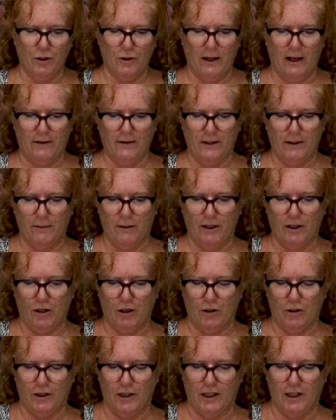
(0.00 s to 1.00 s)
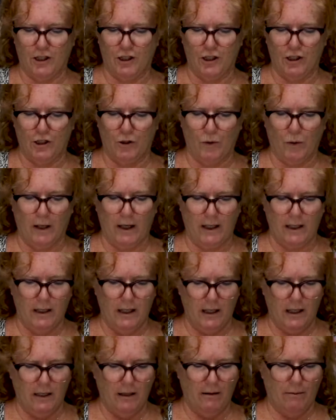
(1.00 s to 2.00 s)
you have something called kitchen
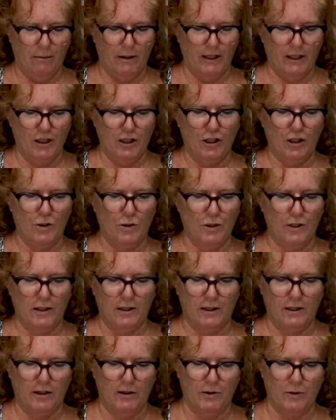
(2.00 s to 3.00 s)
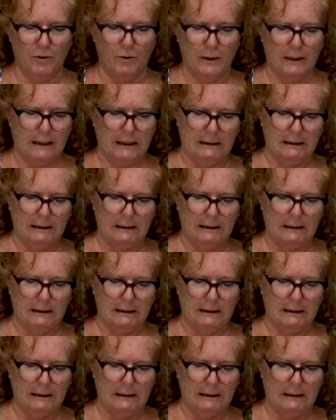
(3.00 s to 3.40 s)
twine, but it's used to